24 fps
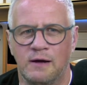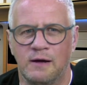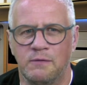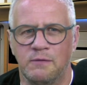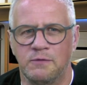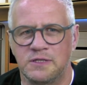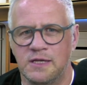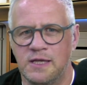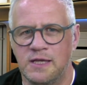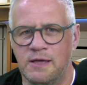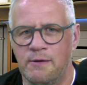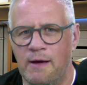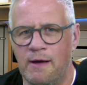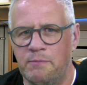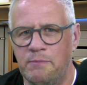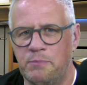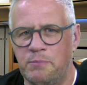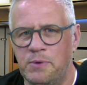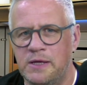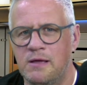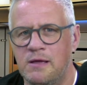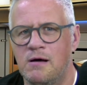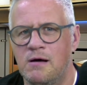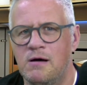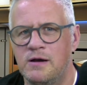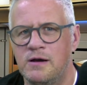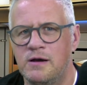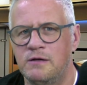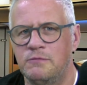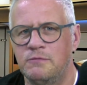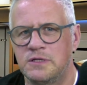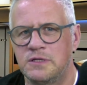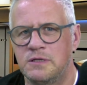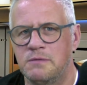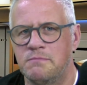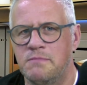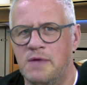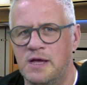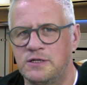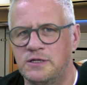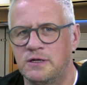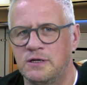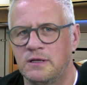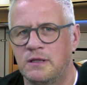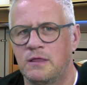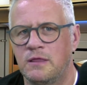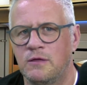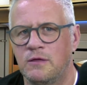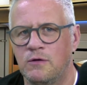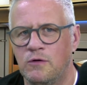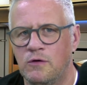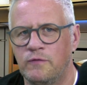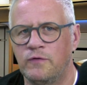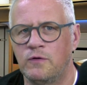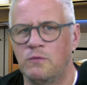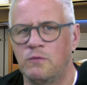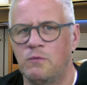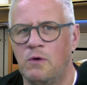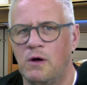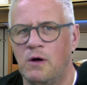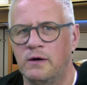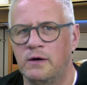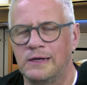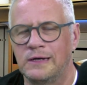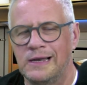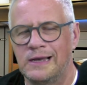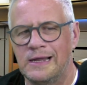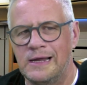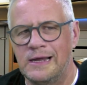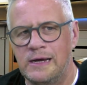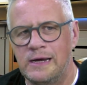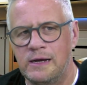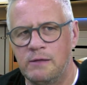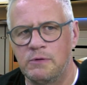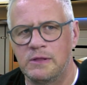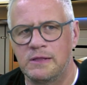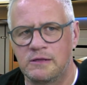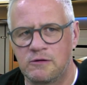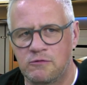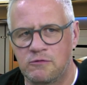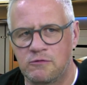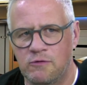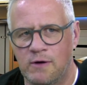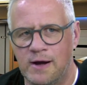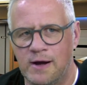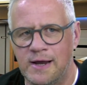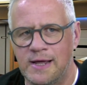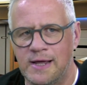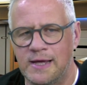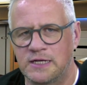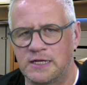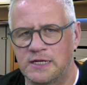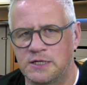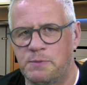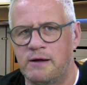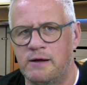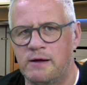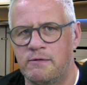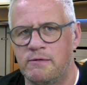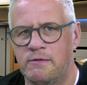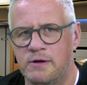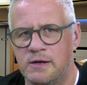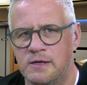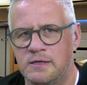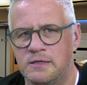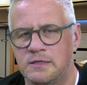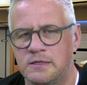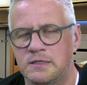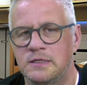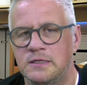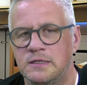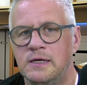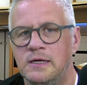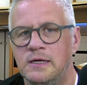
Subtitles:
was that you had Picard, who was the measured, thoughtful one, clearly with great experience.